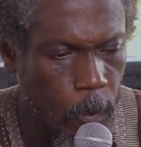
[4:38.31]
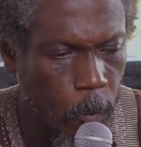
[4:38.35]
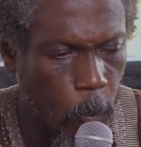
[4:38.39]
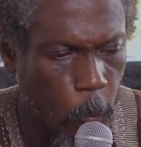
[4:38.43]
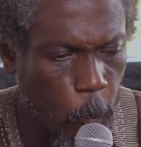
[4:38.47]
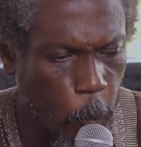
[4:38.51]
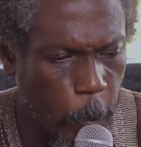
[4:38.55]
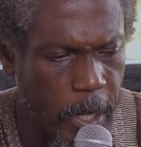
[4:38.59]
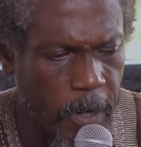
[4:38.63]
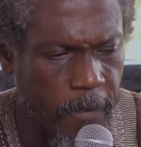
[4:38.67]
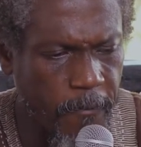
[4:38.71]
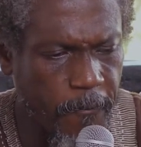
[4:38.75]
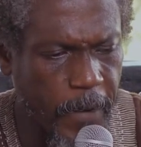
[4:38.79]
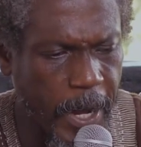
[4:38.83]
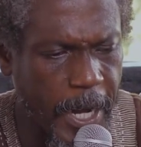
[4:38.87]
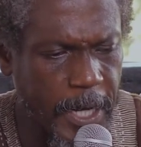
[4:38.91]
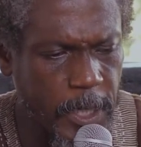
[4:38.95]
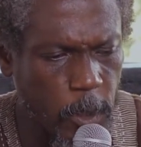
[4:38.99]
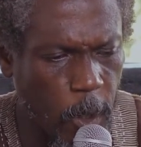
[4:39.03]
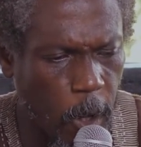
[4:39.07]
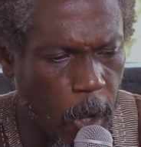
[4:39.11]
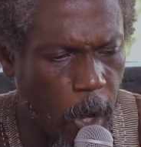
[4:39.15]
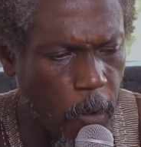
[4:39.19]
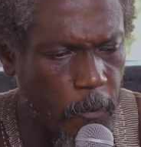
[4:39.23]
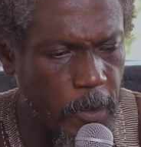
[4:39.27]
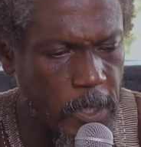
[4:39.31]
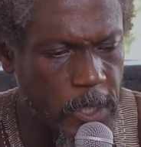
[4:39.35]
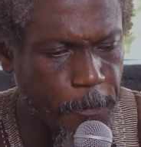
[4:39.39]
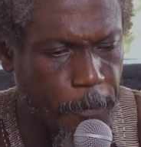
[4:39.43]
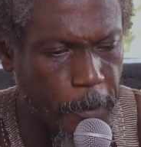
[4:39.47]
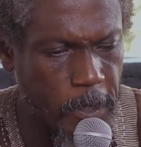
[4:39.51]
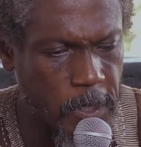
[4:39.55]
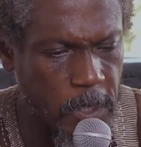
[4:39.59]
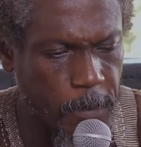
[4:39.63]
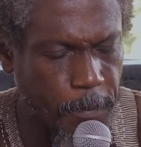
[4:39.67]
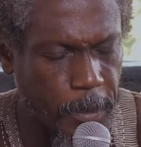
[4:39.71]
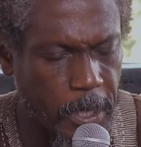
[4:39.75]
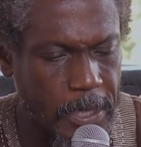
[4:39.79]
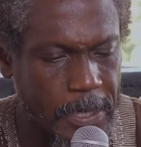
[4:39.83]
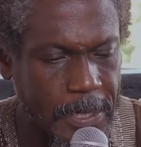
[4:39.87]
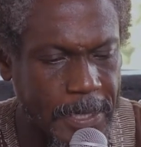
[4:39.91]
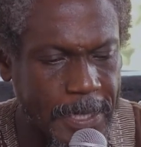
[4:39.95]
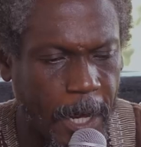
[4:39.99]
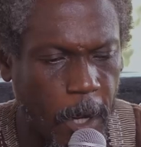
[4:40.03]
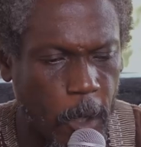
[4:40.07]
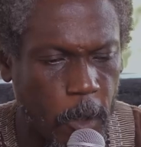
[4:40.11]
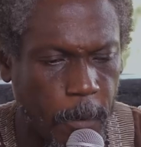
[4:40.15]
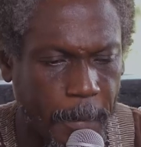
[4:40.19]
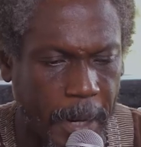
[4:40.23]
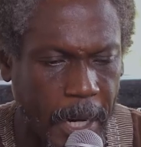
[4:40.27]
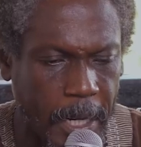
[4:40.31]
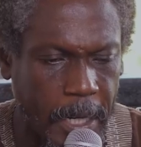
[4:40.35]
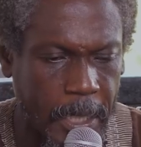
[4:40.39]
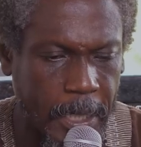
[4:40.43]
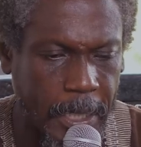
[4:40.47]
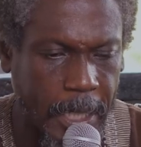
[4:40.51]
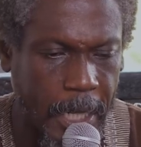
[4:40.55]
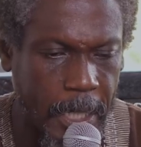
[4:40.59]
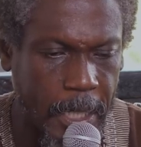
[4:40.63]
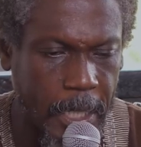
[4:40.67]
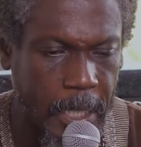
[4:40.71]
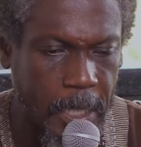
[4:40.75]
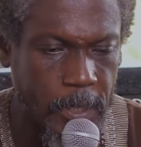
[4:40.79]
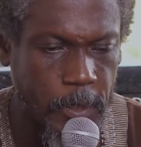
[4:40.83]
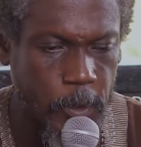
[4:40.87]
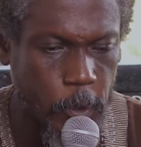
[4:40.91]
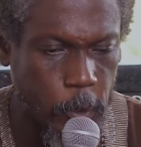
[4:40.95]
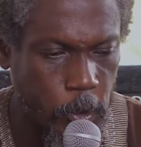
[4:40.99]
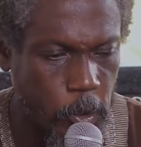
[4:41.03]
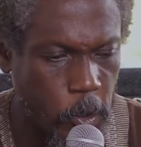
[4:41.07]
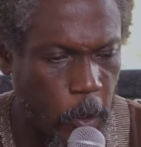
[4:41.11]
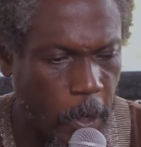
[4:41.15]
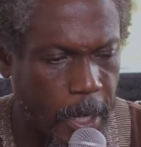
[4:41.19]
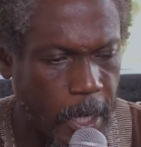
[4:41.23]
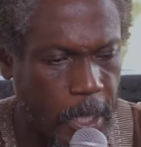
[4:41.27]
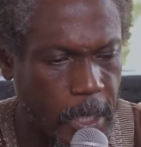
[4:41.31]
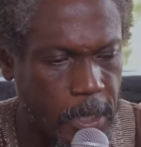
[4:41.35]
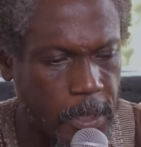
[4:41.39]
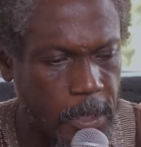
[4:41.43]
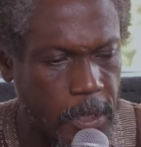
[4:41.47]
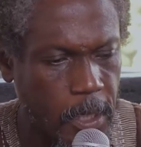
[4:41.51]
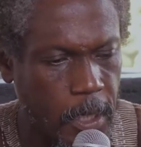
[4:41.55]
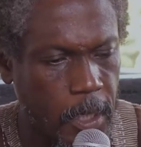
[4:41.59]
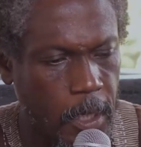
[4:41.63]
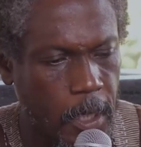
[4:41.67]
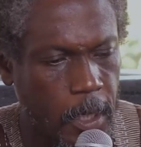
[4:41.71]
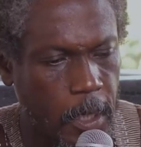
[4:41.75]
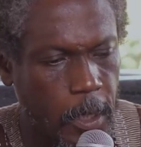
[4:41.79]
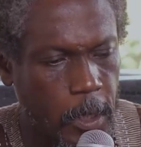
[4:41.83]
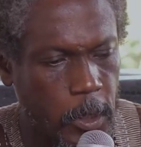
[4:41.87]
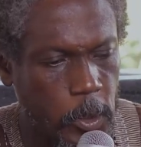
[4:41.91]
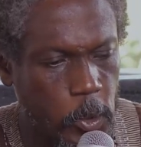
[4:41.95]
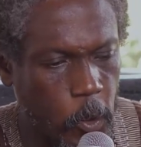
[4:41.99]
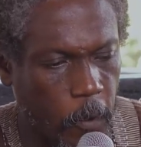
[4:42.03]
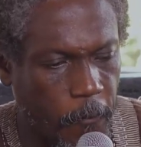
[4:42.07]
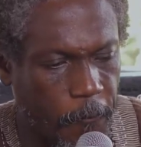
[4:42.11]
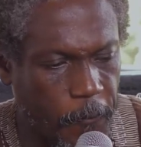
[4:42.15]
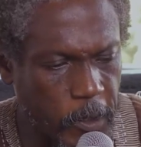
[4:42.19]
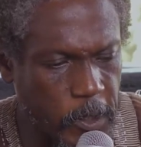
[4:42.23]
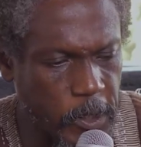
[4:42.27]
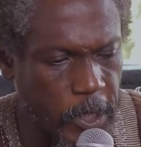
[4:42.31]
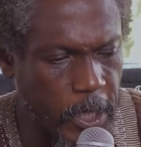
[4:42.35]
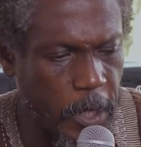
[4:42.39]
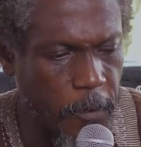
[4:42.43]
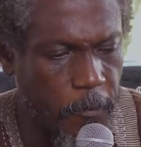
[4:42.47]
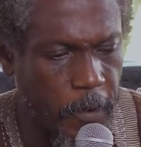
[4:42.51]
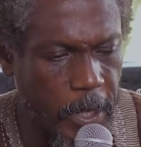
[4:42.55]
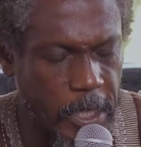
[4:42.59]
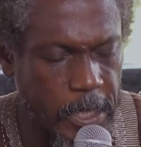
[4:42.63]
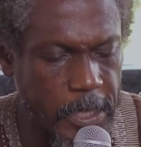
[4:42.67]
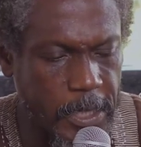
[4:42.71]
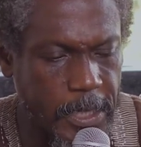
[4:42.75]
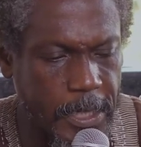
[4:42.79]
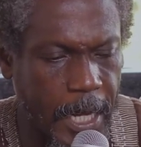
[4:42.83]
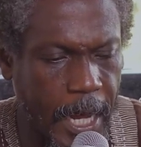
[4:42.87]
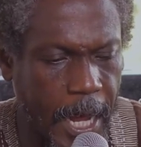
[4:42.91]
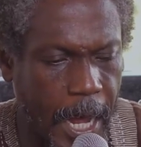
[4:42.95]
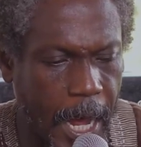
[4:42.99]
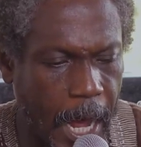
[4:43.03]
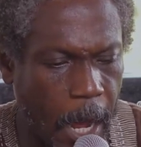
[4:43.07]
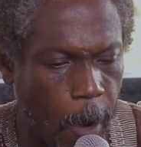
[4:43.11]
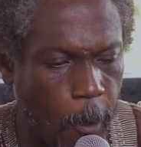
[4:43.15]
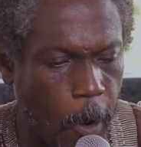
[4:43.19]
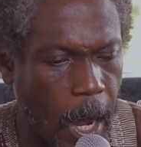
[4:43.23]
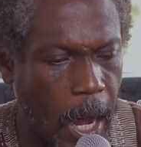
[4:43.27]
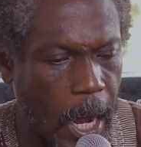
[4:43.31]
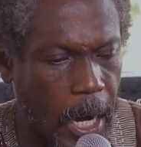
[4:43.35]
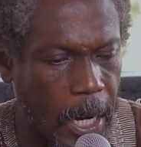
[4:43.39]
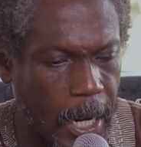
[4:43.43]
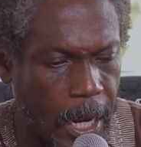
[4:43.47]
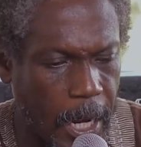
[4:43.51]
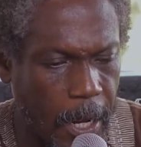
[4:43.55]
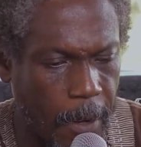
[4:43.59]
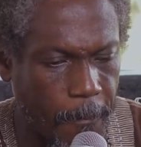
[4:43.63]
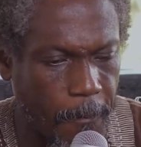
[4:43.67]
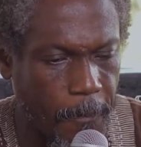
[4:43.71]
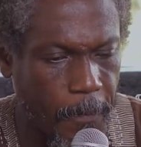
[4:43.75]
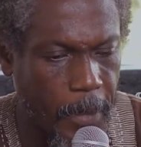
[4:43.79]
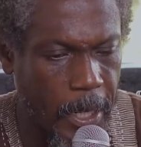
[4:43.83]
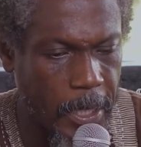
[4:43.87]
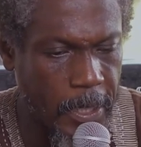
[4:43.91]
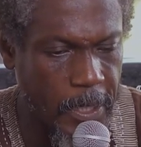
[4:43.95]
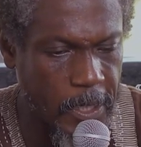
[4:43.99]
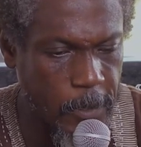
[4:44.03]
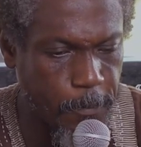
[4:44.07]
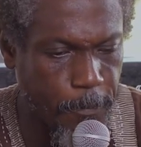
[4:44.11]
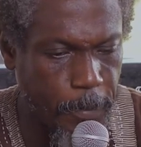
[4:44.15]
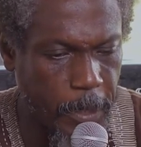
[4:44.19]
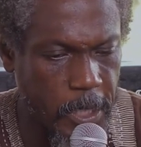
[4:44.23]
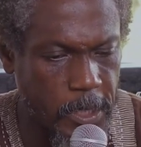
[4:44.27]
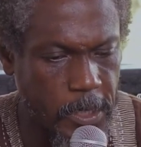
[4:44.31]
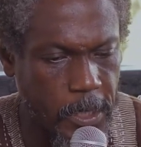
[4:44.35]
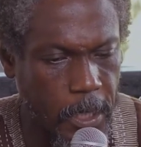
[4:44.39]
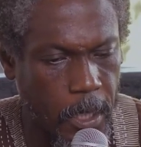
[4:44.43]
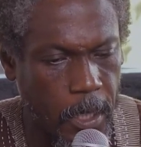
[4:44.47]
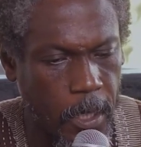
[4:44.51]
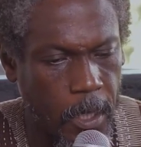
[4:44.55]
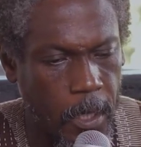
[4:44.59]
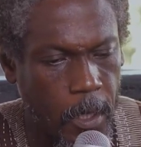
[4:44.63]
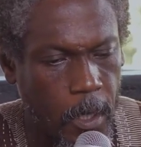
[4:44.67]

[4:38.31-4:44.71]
We invite all responsible and sound-minded Ghanaians to join us to officially register our alarm and displeasure